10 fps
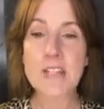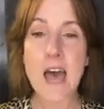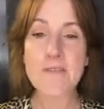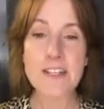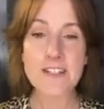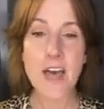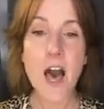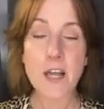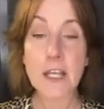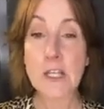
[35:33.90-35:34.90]
Daffy
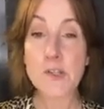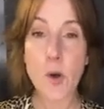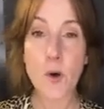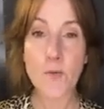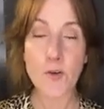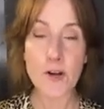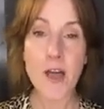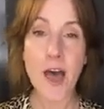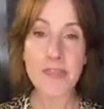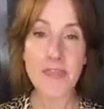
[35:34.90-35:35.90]
Duck is over
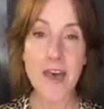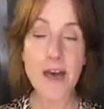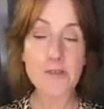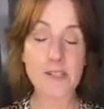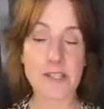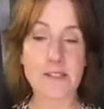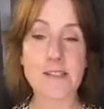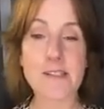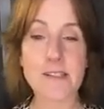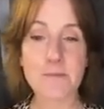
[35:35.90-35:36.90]

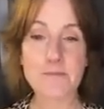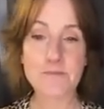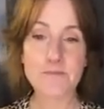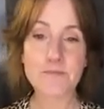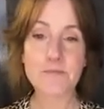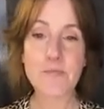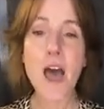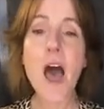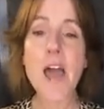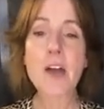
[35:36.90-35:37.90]
9,000.
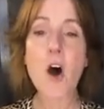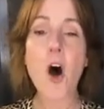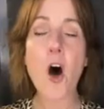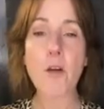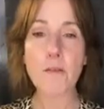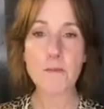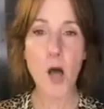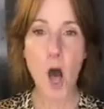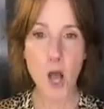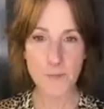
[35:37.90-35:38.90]
I call
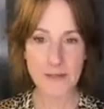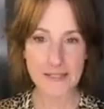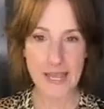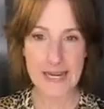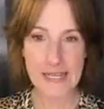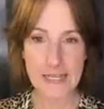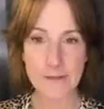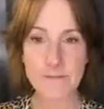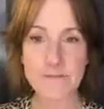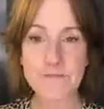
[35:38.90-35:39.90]
Harpy
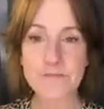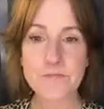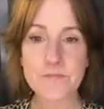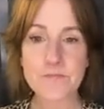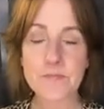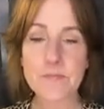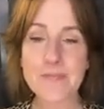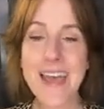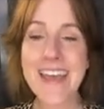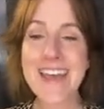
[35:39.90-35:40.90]
Lady.
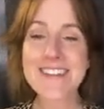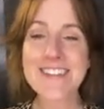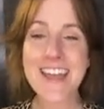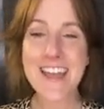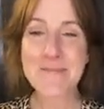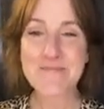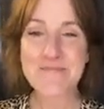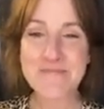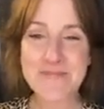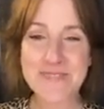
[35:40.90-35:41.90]
Hey, LJ.